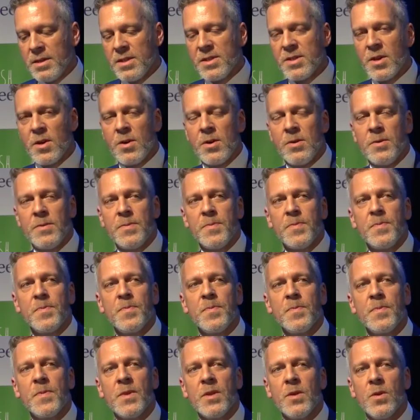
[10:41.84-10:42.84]

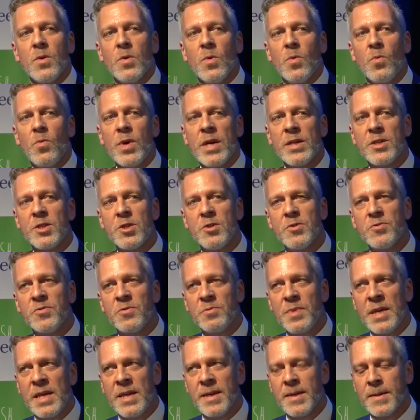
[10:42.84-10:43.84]
So, where to
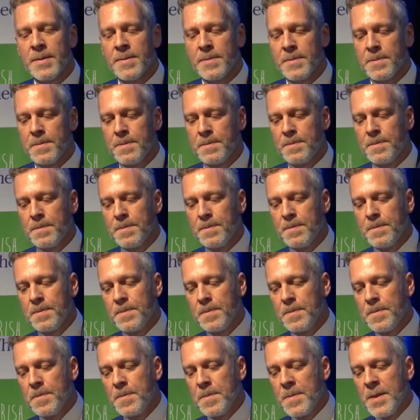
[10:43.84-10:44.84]
from here?
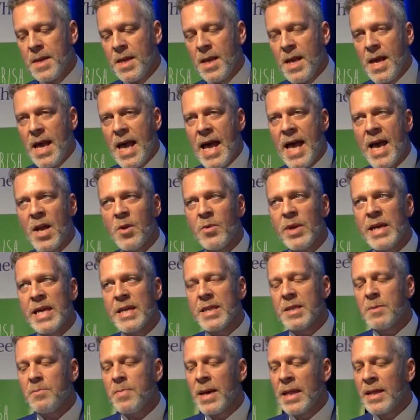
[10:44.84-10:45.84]
How do we
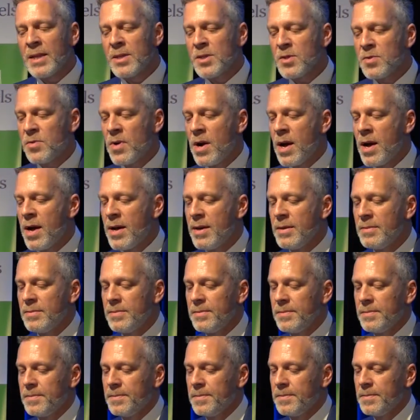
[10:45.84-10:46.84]
get the balance right?
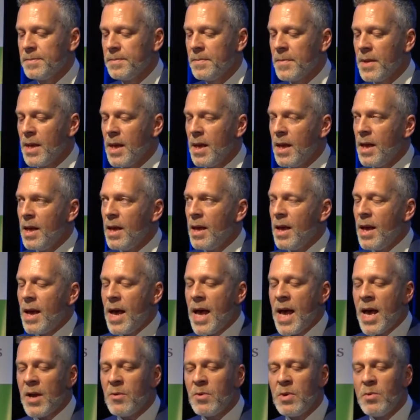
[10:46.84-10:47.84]

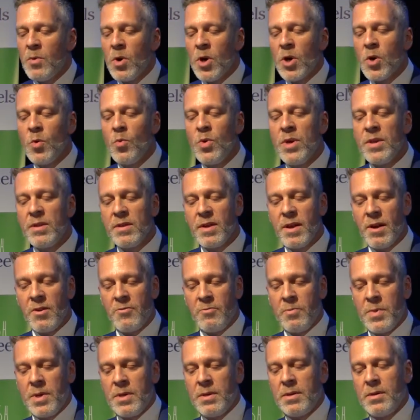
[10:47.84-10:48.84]
How do we work with
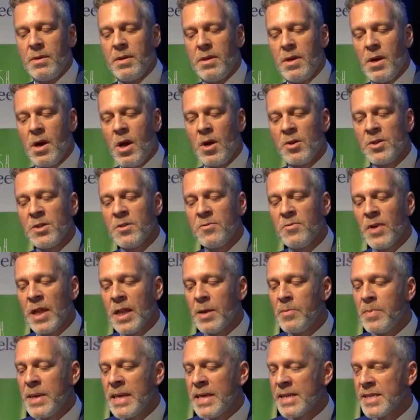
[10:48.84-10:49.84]
government on
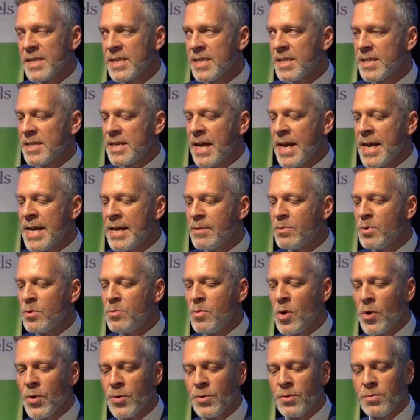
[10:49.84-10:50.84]
developing a
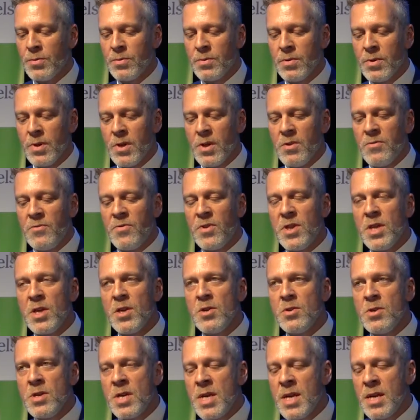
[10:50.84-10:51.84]
sustainable model for the
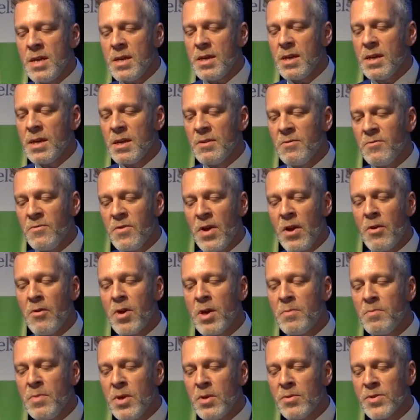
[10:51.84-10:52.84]
unique and
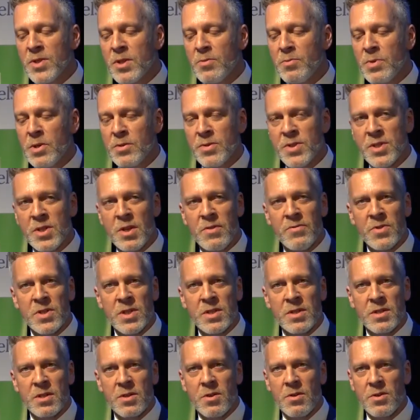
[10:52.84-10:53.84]
varied Meals on Wheels
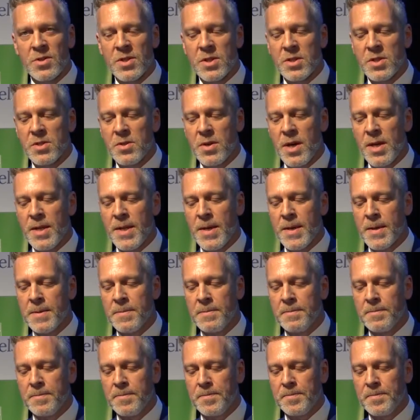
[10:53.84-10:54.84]
services across
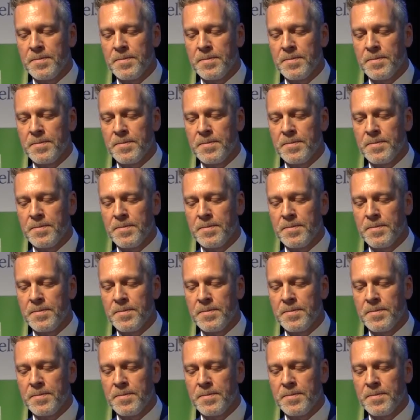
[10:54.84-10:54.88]
Australia?